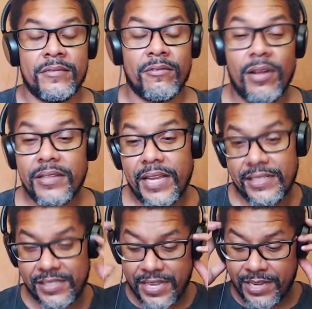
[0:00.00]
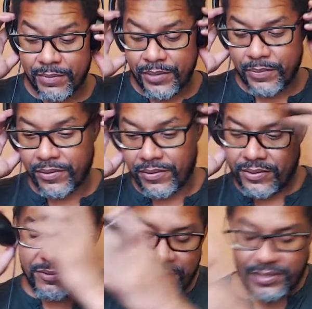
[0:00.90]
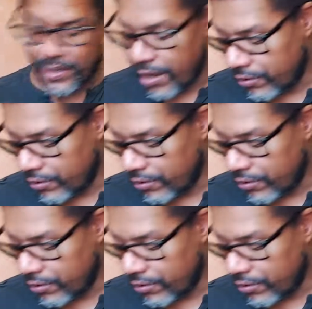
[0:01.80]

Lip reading: Well, that's the end, people. You see how